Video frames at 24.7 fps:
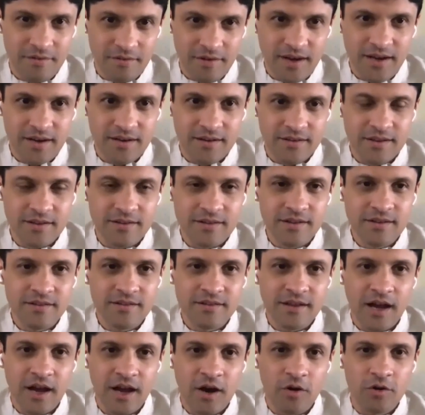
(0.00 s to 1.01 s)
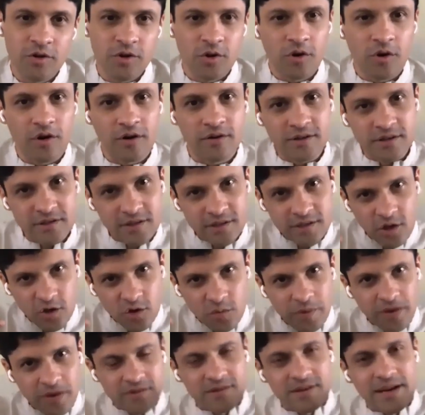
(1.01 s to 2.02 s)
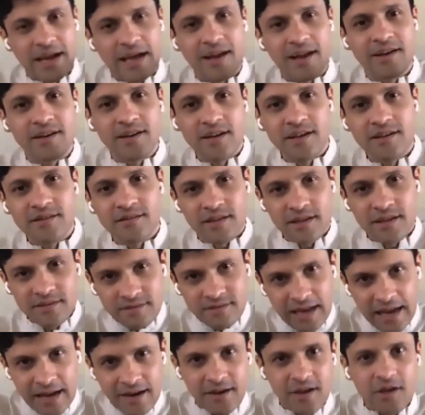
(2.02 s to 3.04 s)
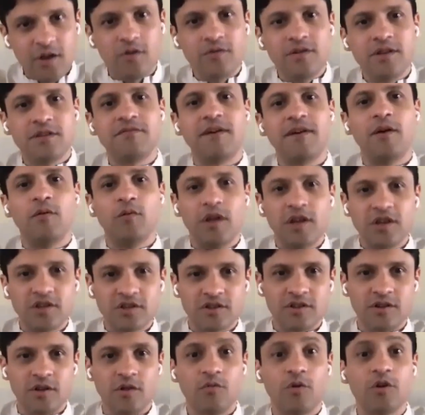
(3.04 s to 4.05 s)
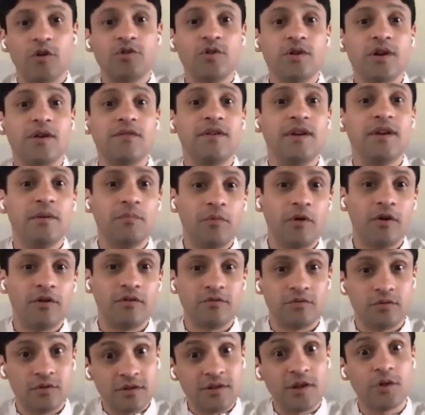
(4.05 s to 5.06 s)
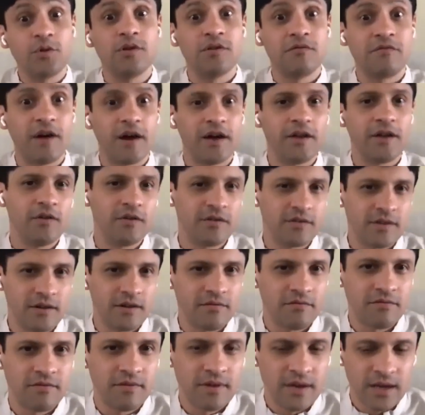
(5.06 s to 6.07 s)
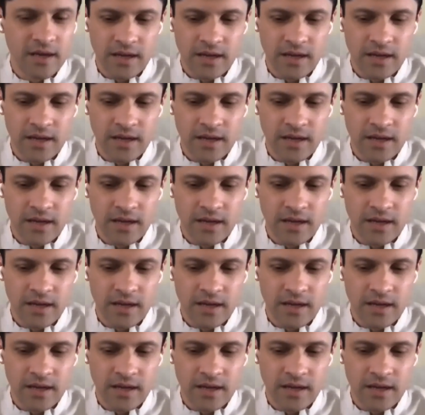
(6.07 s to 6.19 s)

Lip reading: right? This is how your personality is standing on these foundations of what you're giving importance. This is how you define yourself.